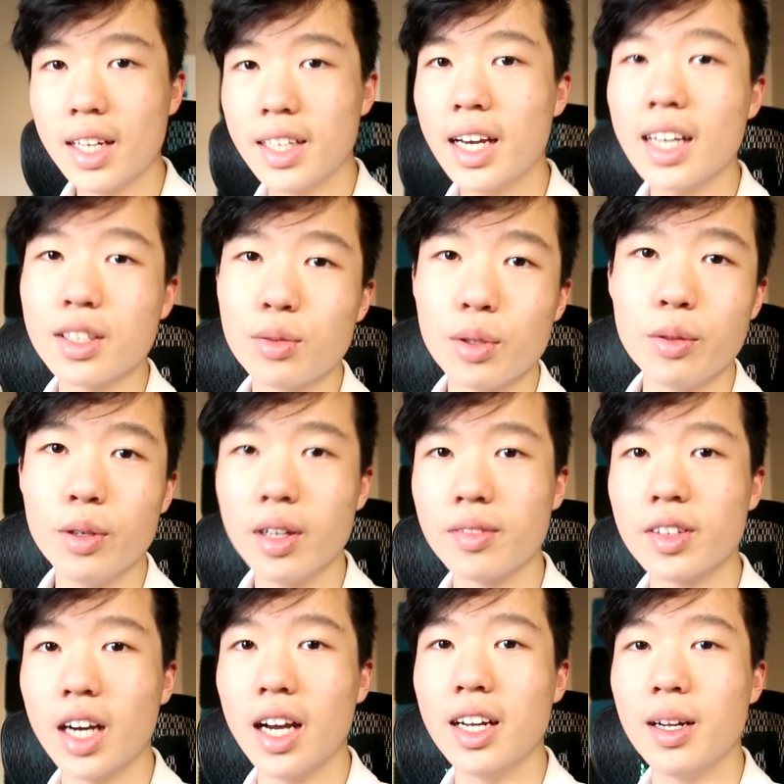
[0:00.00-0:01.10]
And yes, we would
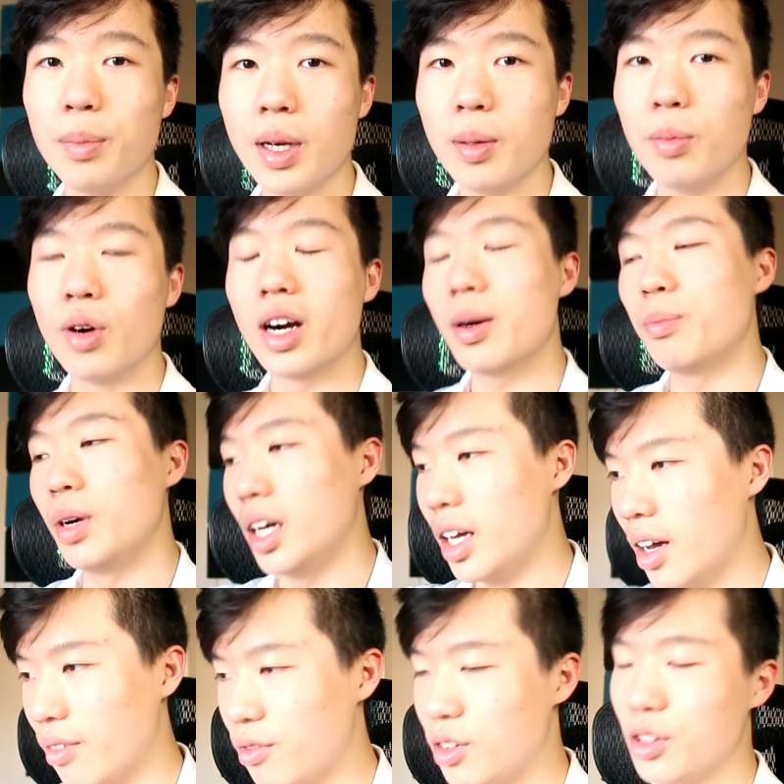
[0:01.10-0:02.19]
have gotten a bit more,
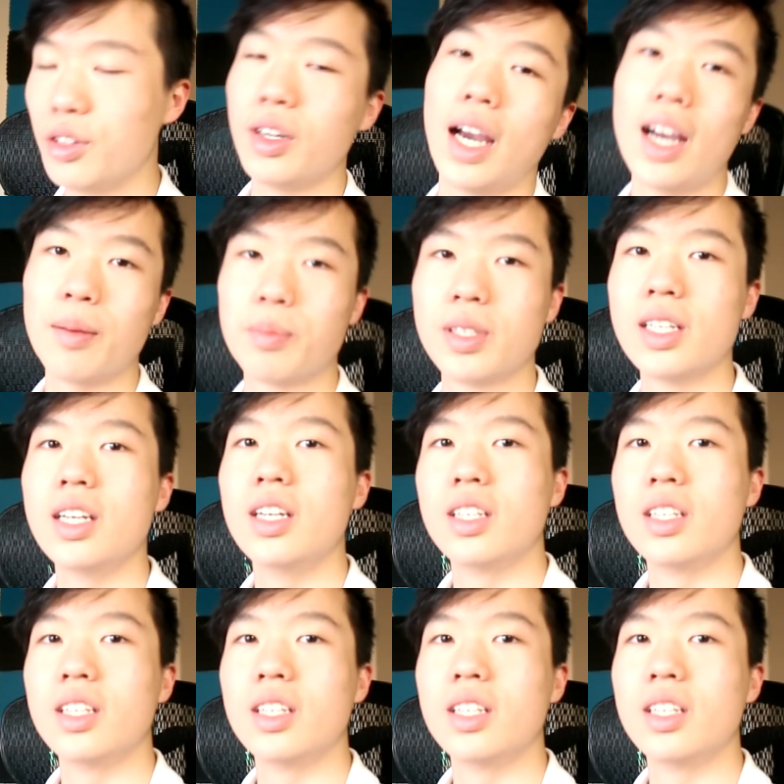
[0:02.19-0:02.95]
but a few apps